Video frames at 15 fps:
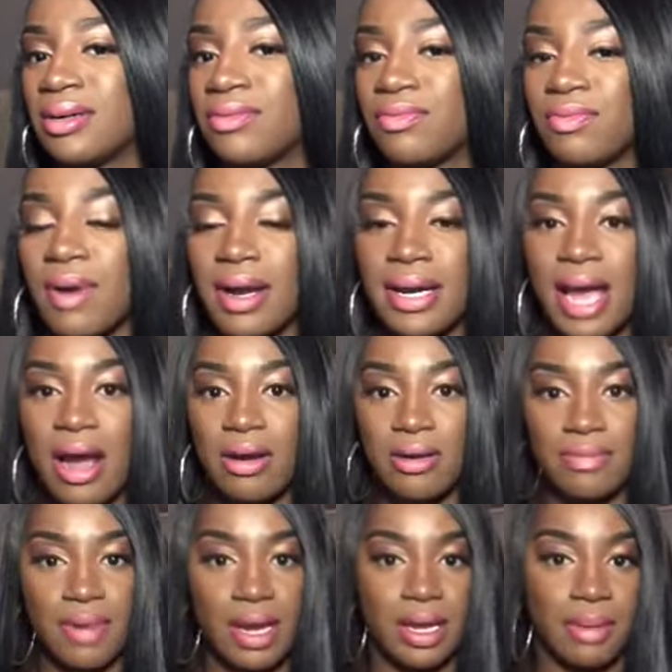run out
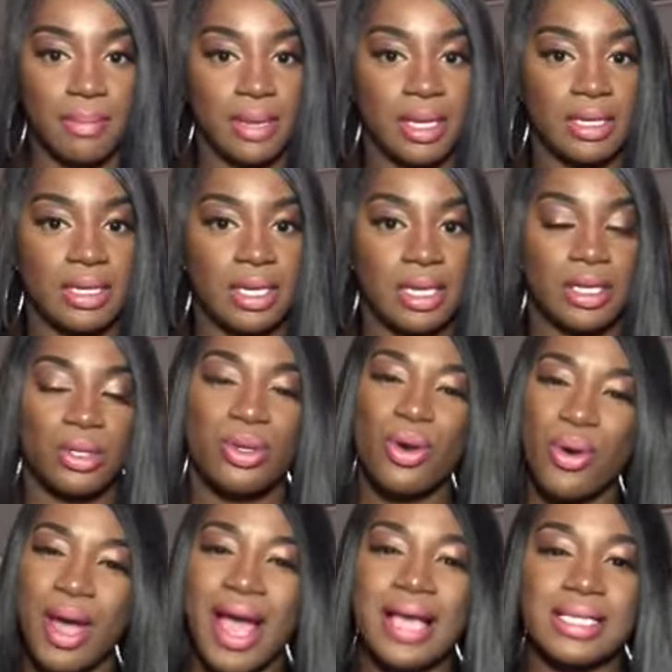and recommend it. You
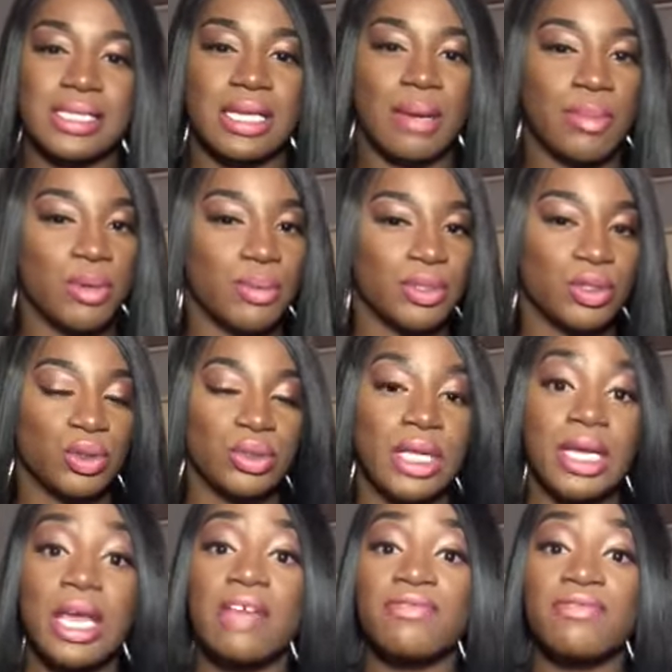guys tell me what you think.